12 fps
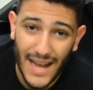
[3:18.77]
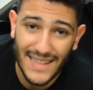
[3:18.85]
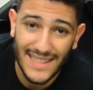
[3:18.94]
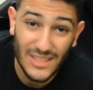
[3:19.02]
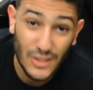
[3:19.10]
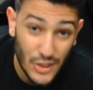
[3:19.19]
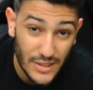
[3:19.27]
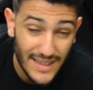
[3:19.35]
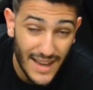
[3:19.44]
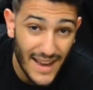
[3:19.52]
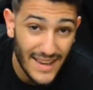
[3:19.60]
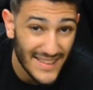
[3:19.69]
the
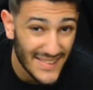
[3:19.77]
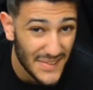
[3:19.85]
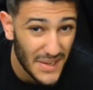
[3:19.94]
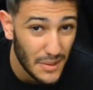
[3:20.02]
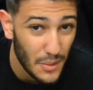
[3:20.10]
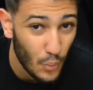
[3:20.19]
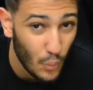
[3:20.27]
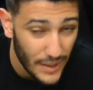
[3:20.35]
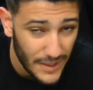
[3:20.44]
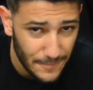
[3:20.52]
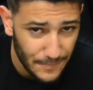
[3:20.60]
GTI is going to win,